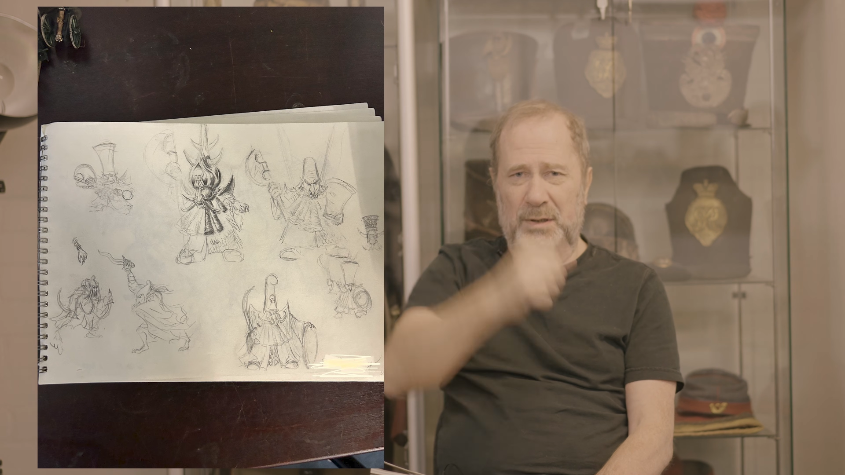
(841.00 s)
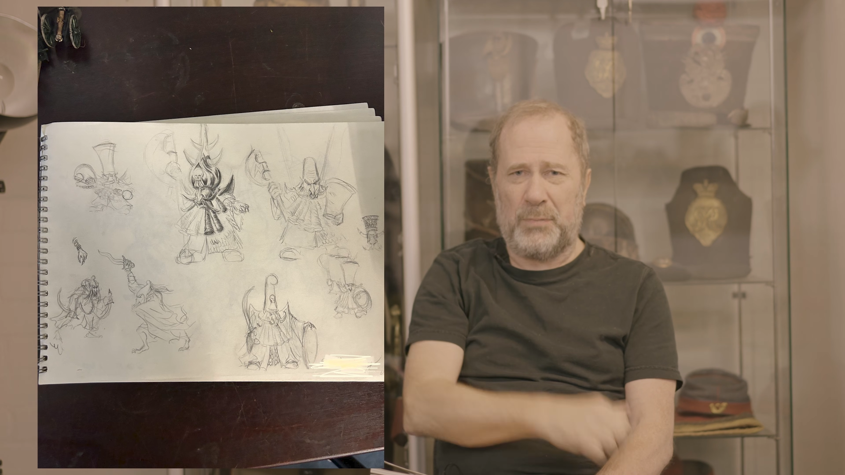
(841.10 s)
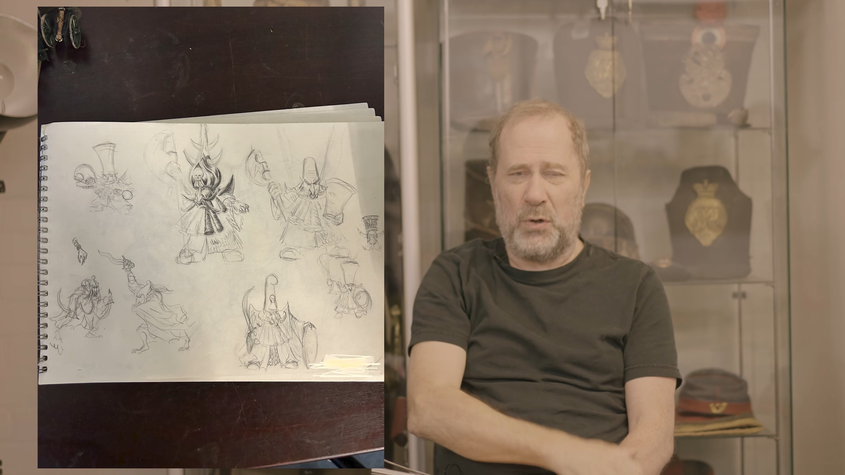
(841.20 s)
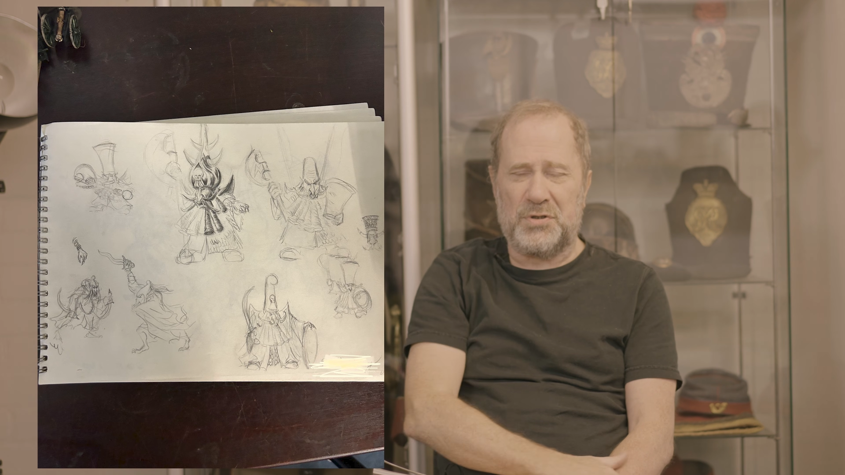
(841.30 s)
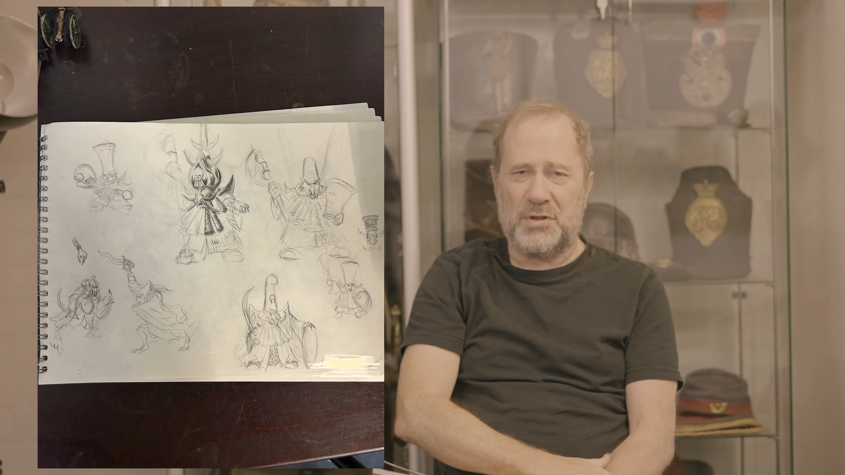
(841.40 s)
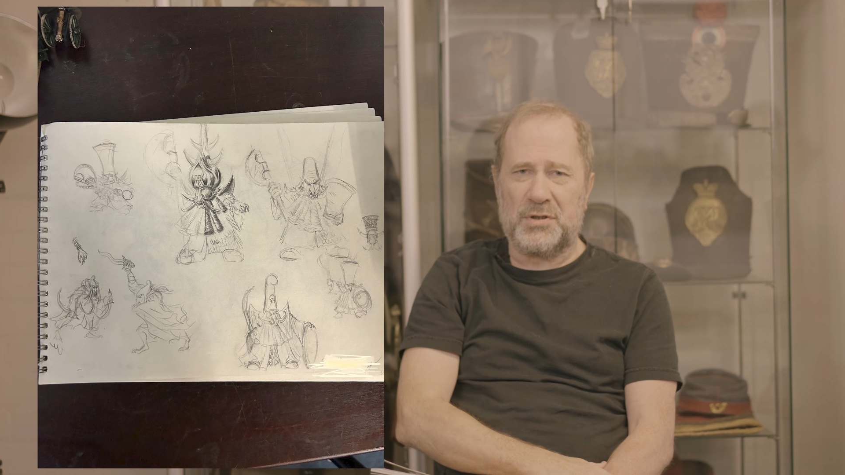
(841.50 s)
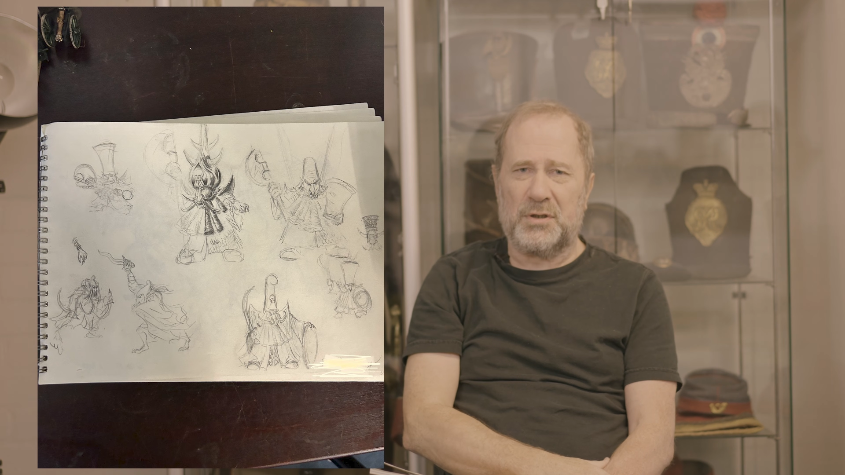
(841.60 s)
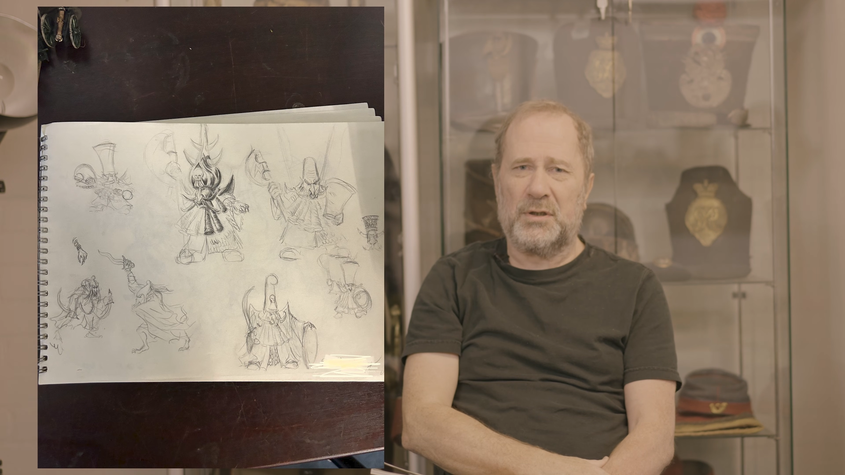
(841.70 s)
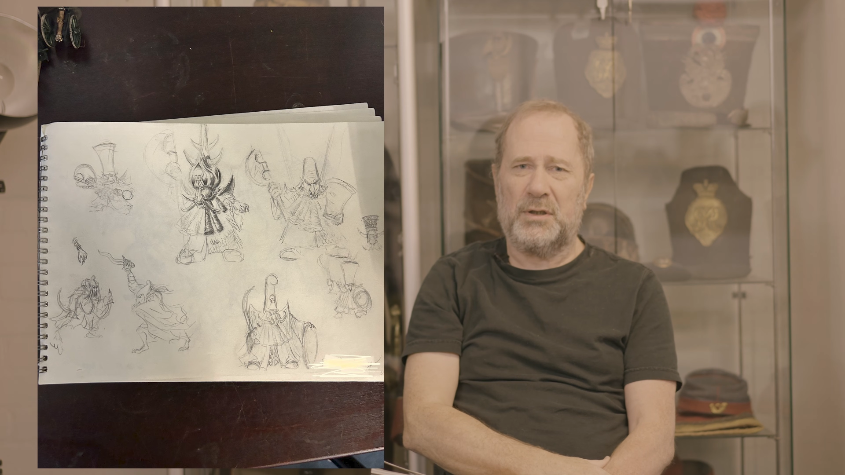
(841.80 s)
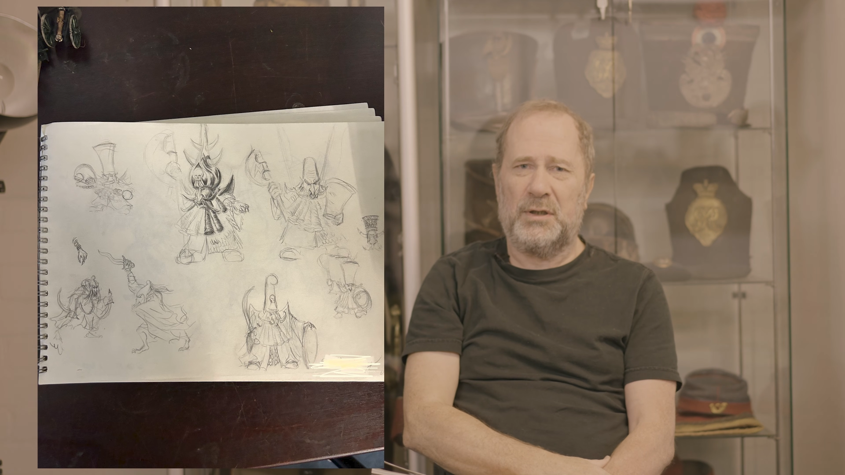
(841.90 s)
poses
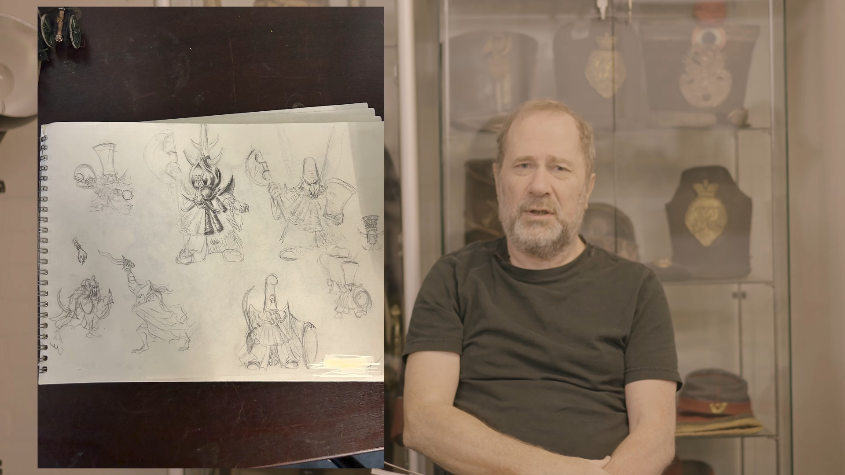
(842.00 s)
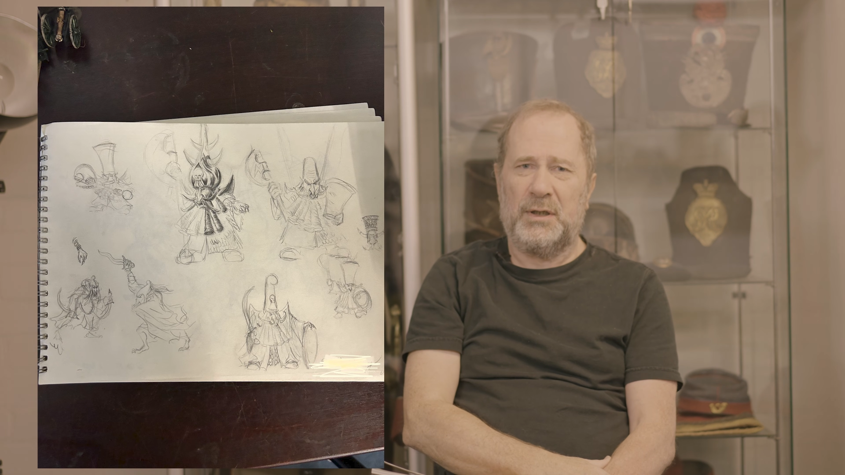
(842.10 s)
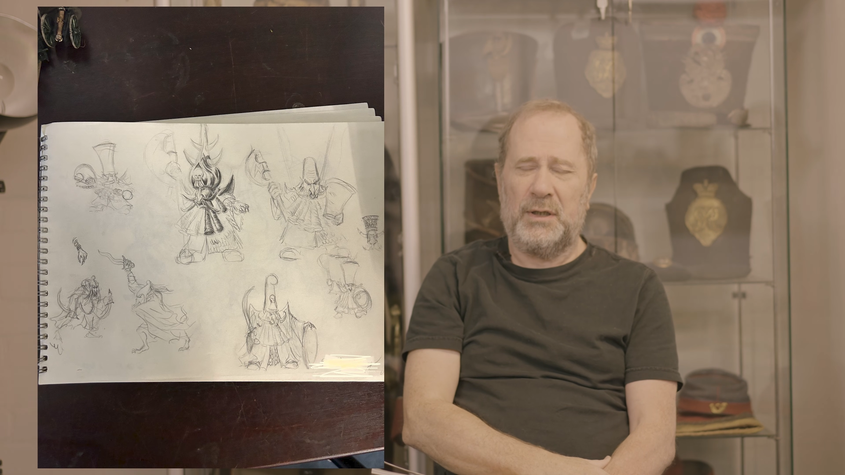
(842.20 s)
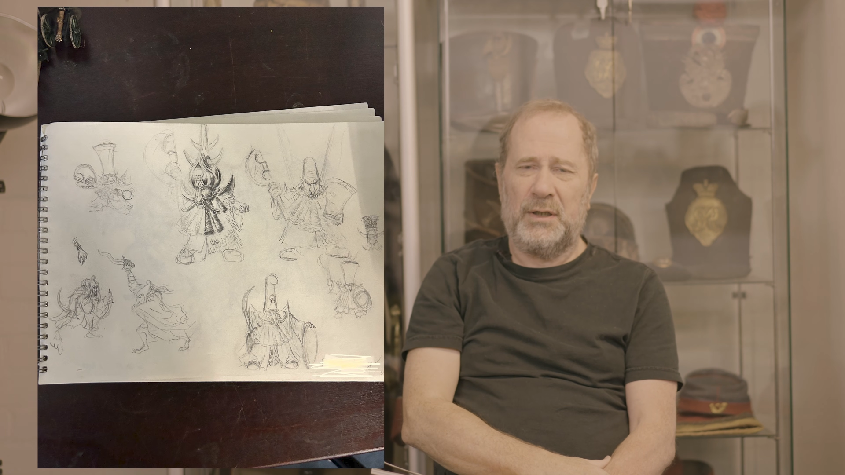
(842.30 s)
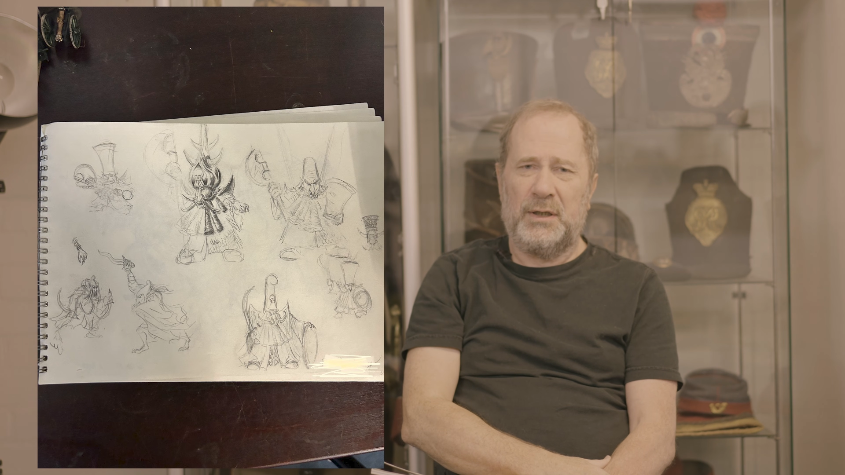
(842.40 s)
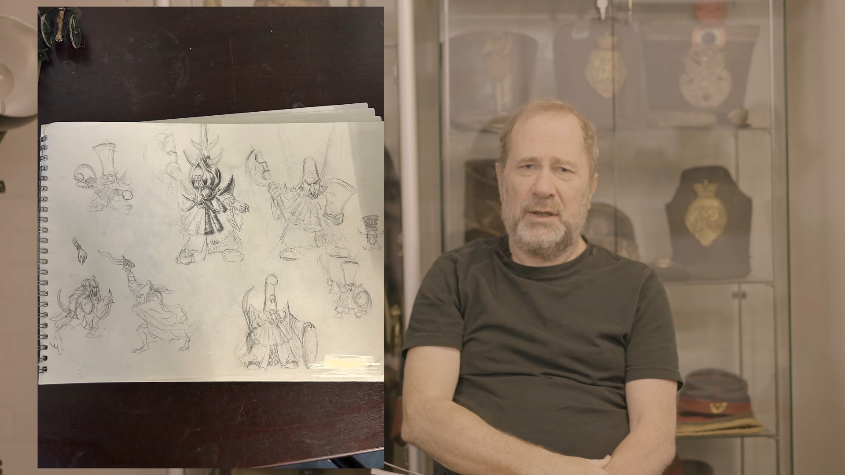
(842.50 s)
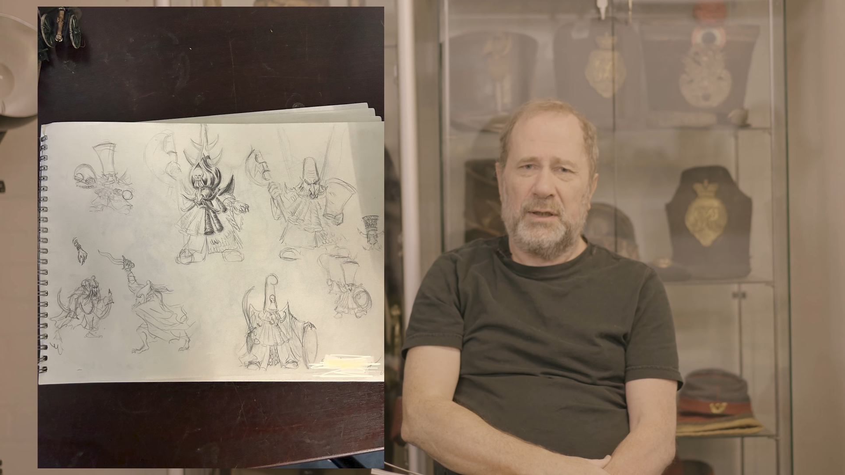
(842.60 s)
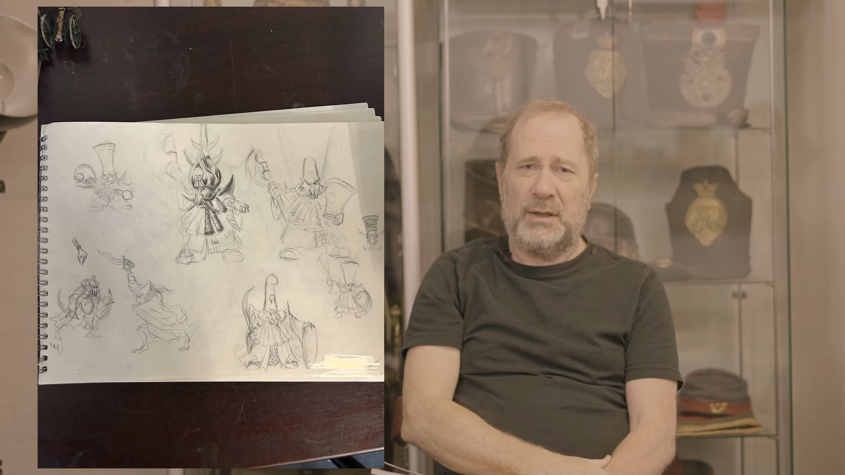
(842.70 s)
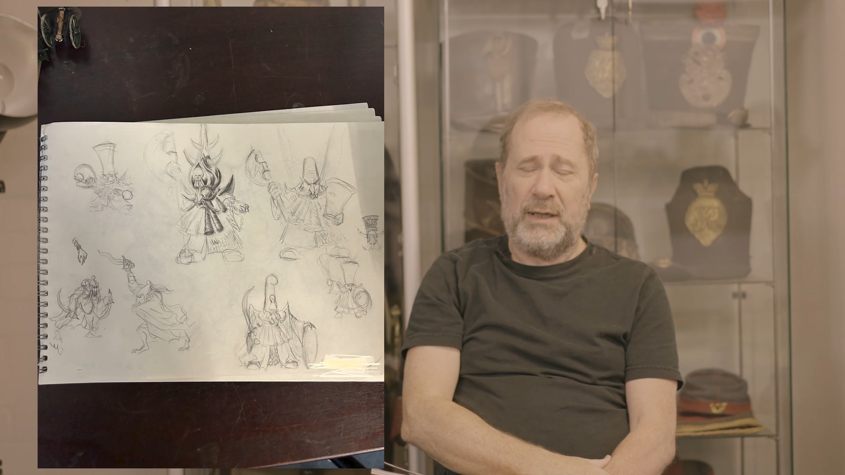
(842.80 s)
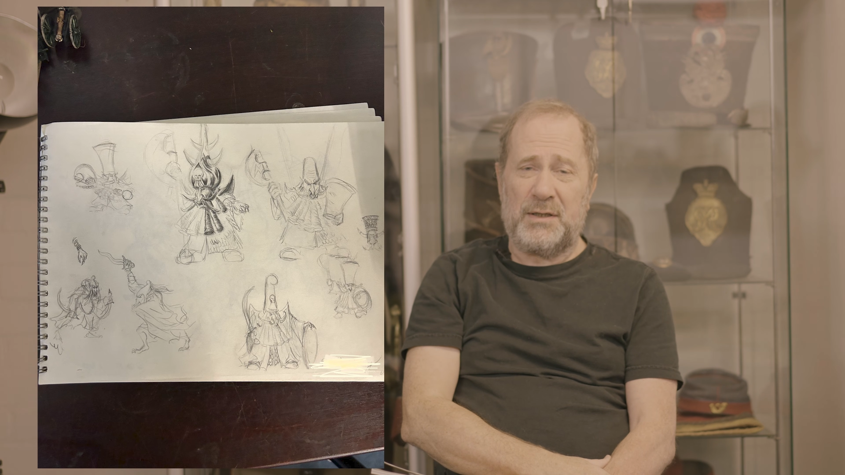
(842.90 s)

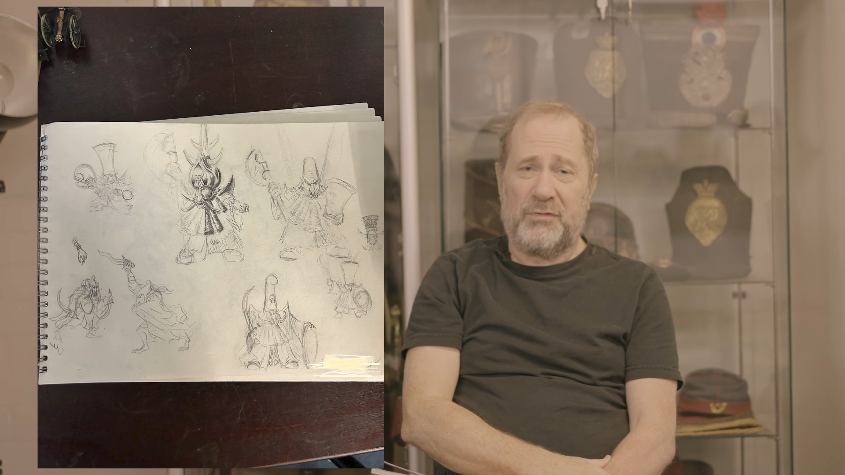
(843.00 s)
and